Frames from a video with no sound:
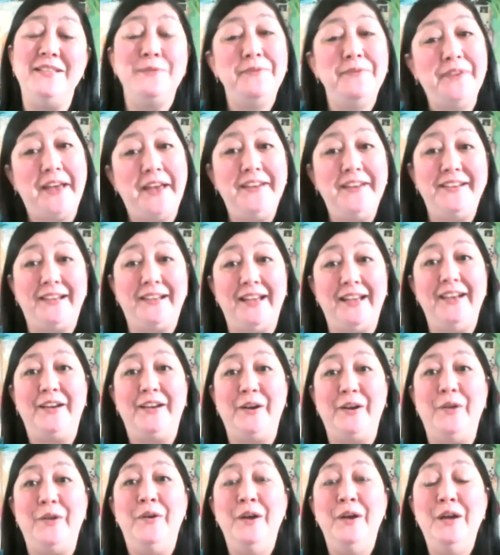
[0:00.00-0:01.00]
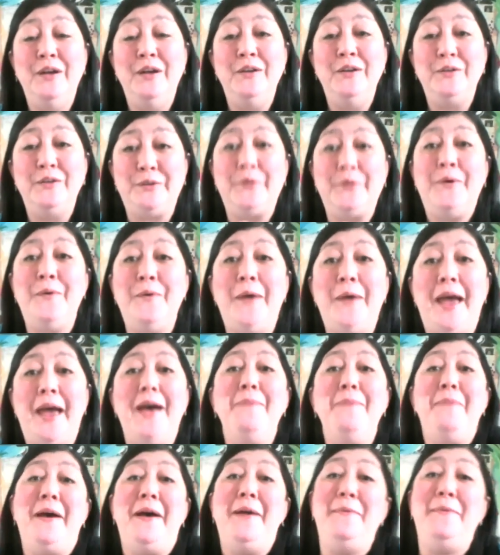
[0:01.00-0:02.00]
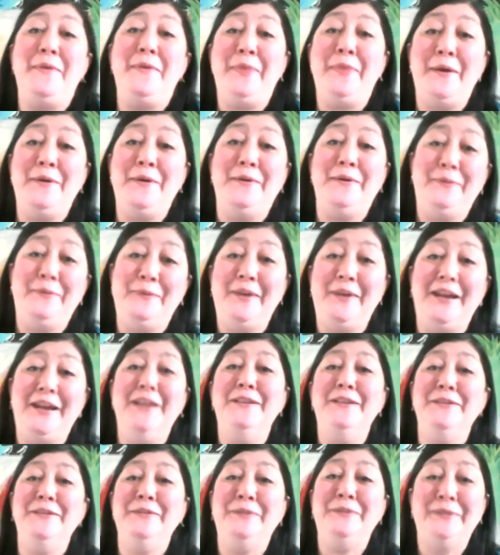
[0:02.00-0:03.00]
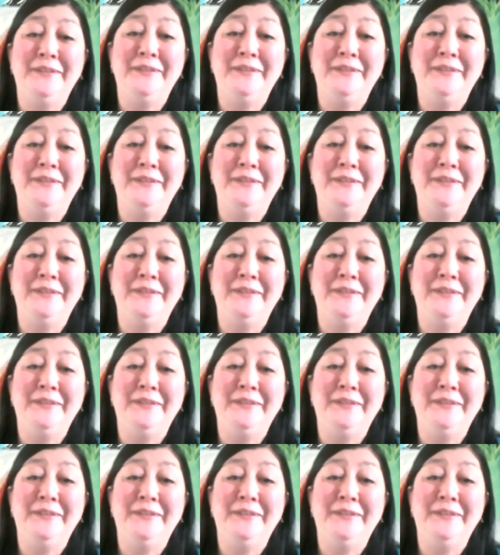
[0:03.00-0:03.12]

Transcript: We've had to kind of go, so who am I without what I do?